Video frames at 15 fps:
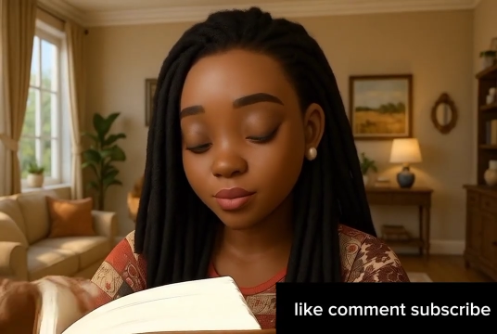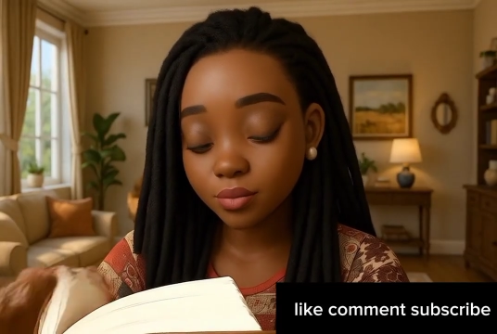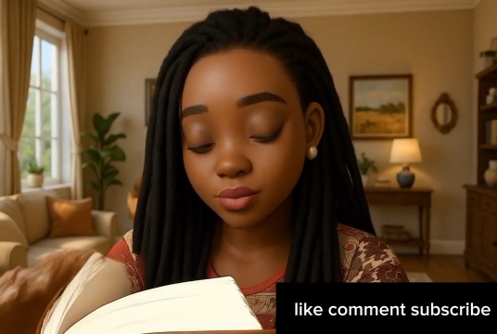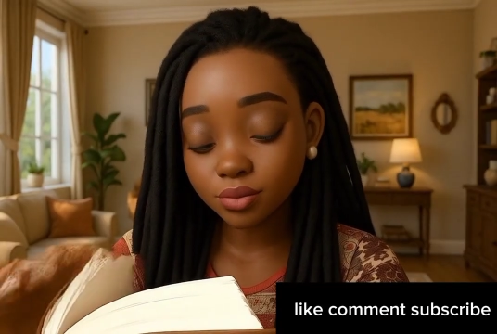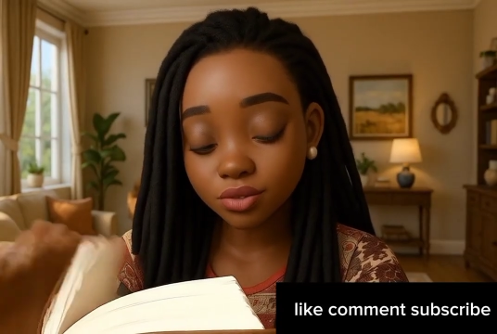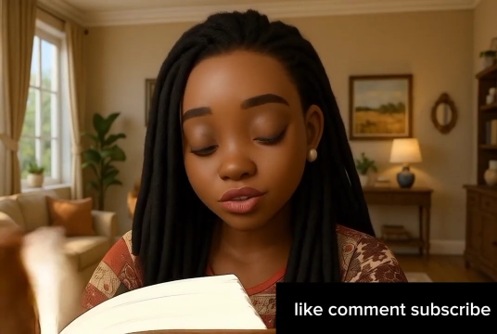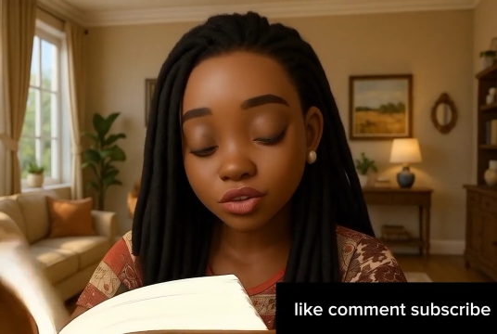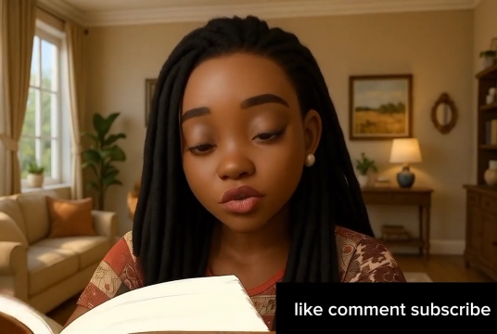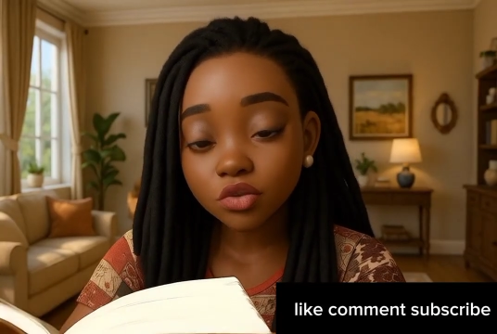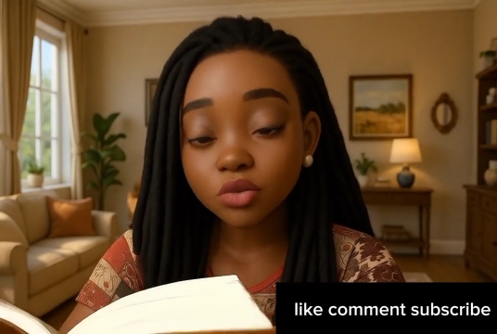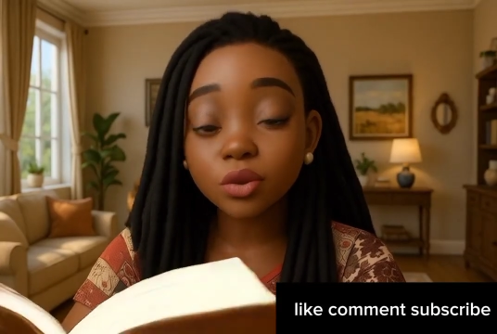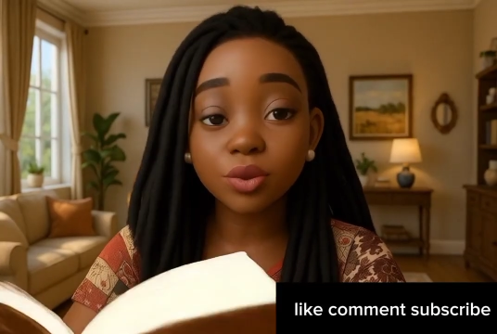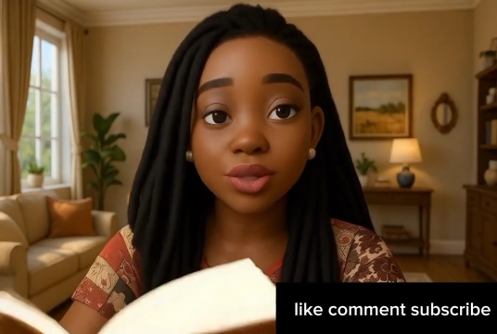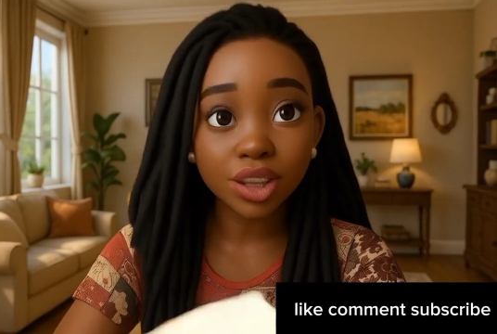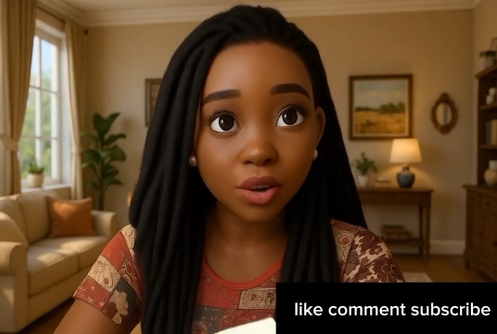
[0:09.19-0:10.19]

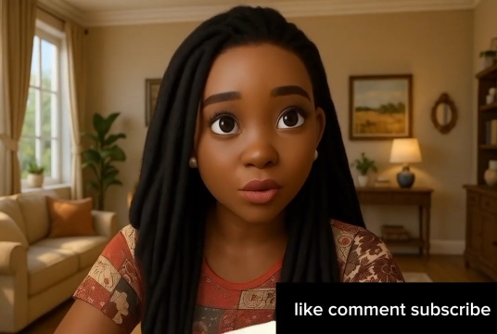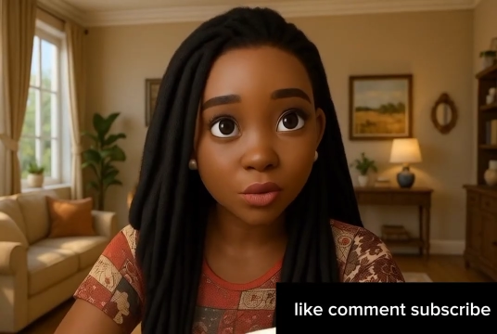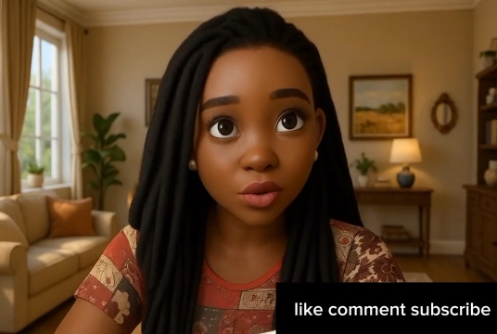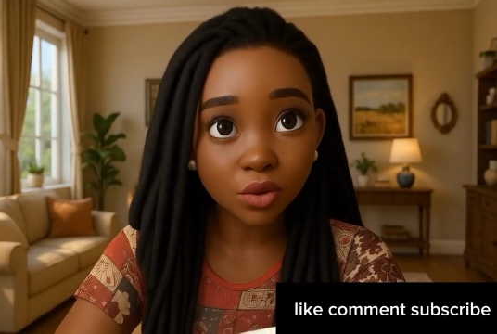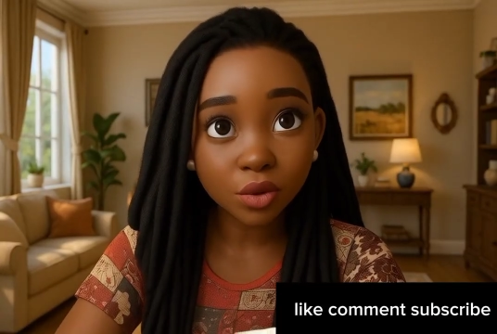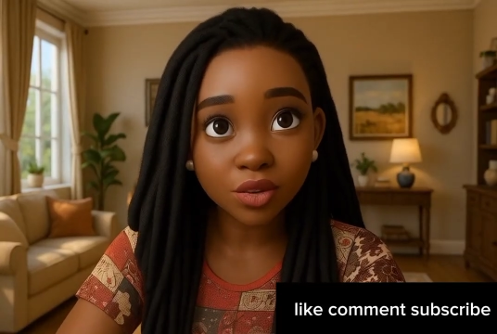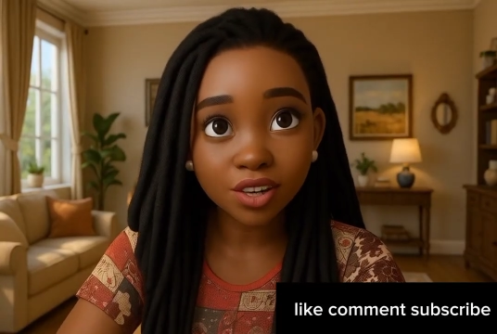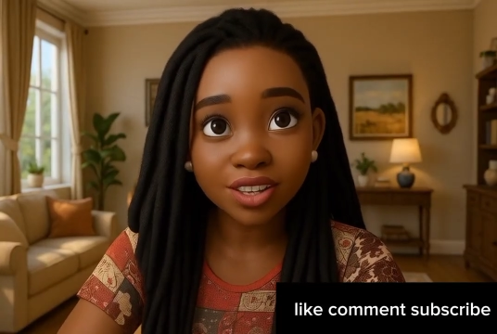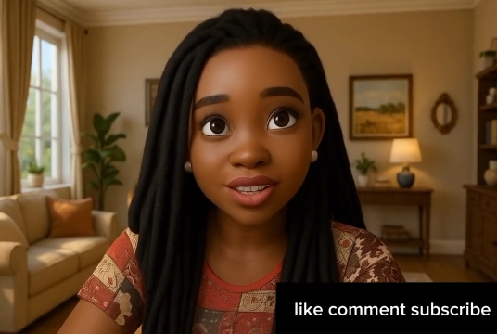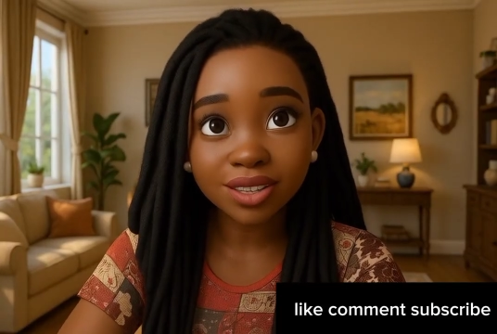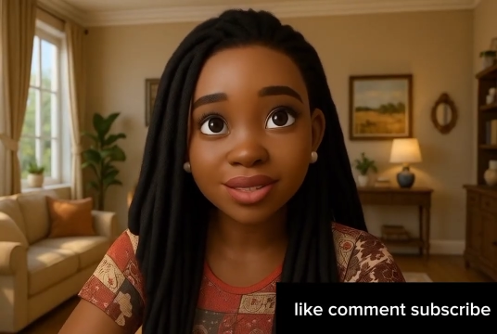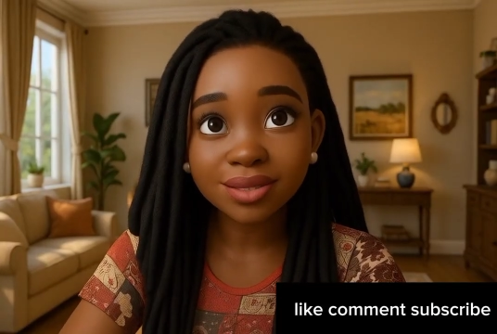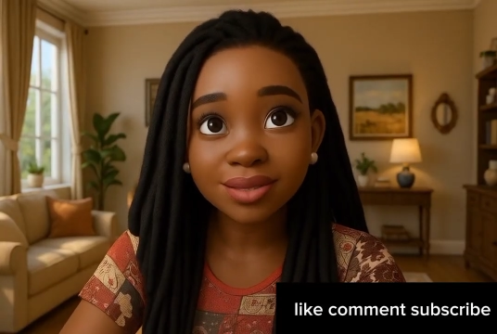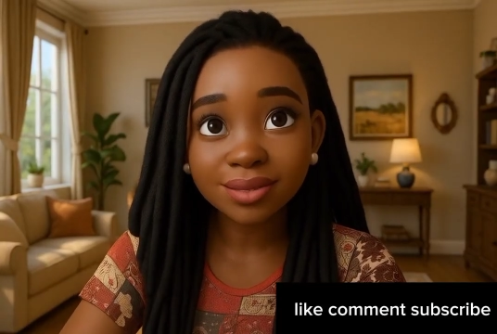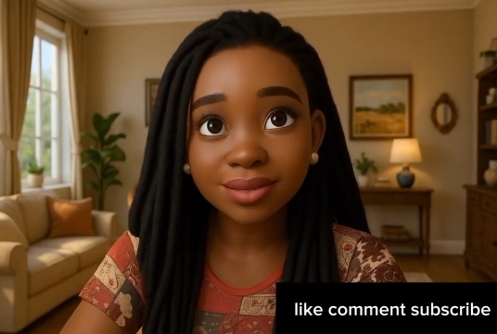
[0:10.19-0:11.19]
following me,
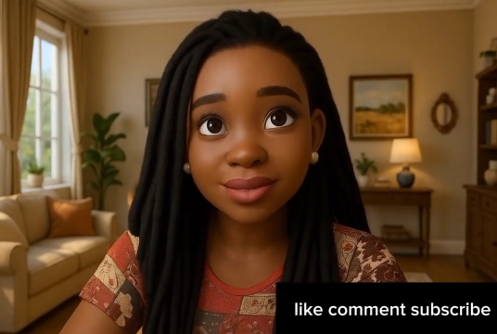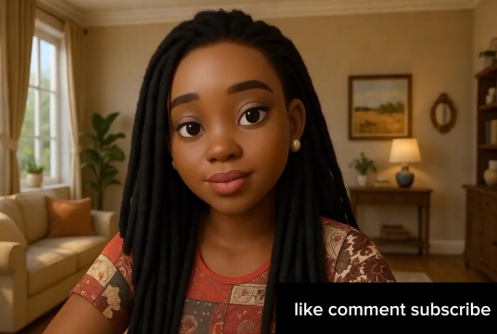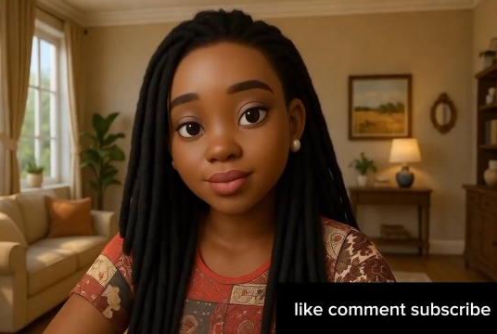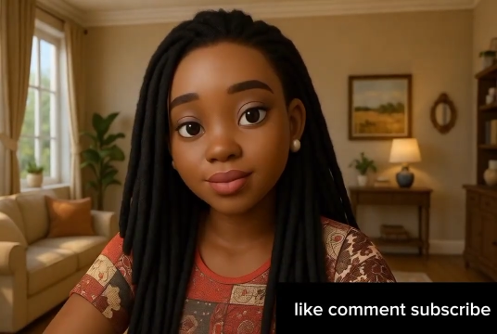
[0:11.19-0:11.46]
whispering